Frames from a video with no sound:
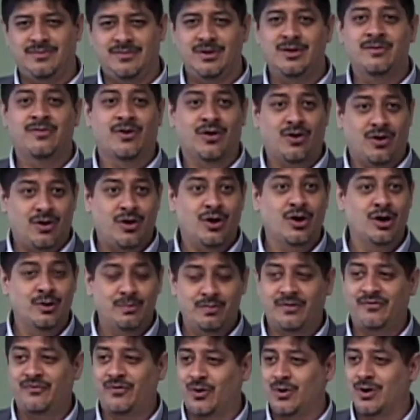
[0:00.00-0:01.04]
you've heard
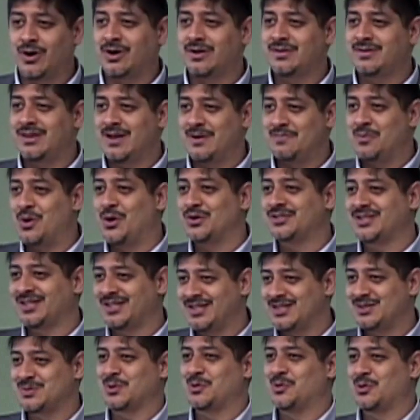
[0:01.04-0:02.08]
before that most of the
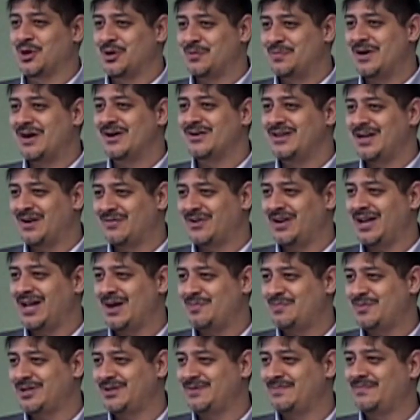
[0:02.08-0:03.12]
things we worry about never
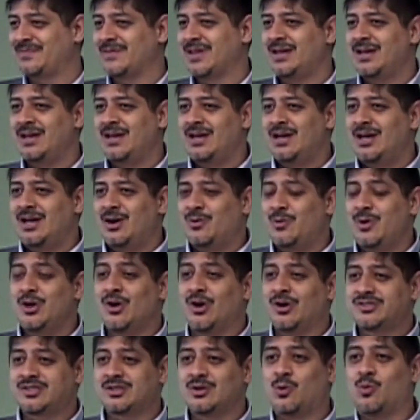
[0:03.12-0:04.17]
happen. We
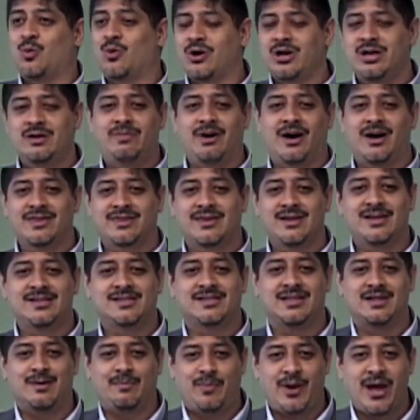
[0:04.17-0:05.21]
also worry about
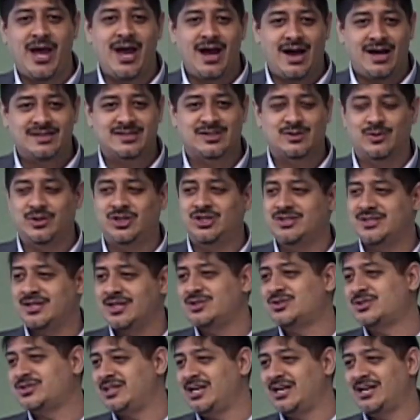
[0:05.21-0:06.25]
things in the past, which is
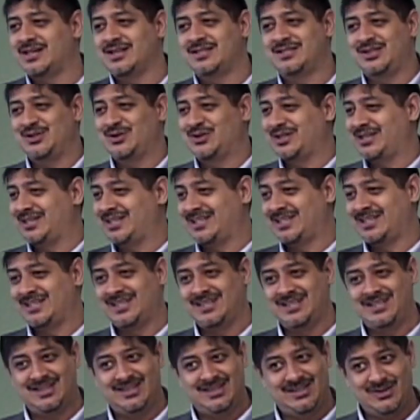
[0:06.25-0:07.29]
interesting because you,
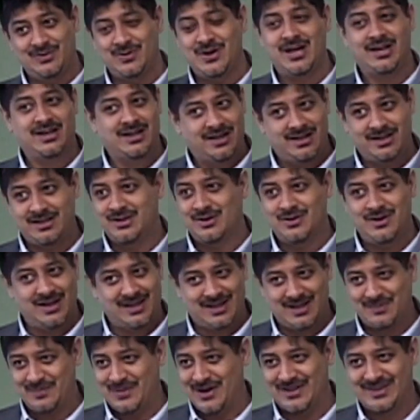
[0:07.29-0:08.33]
you ain't going to do
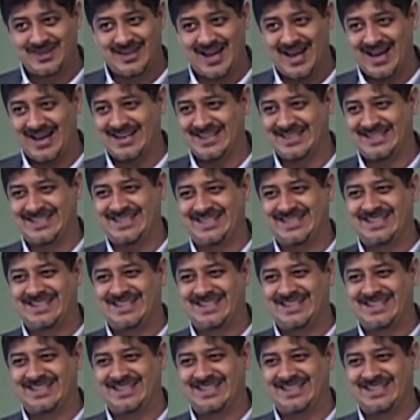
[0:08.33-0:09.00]
anything about that.